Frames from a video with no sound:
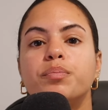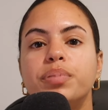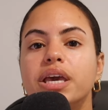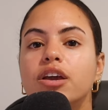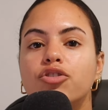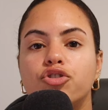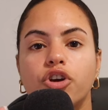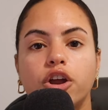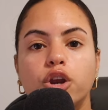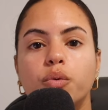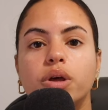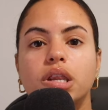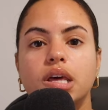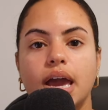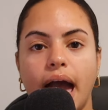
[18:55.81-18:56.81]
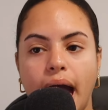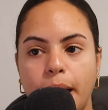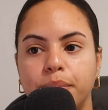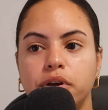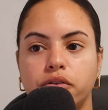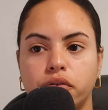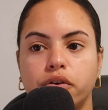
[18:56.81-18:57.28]
being genuinely
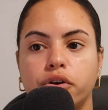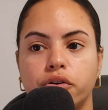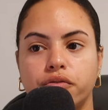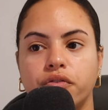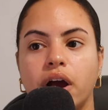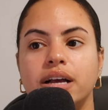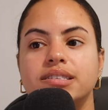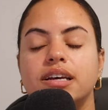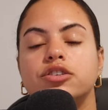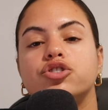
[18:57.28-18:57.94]
happy for your friends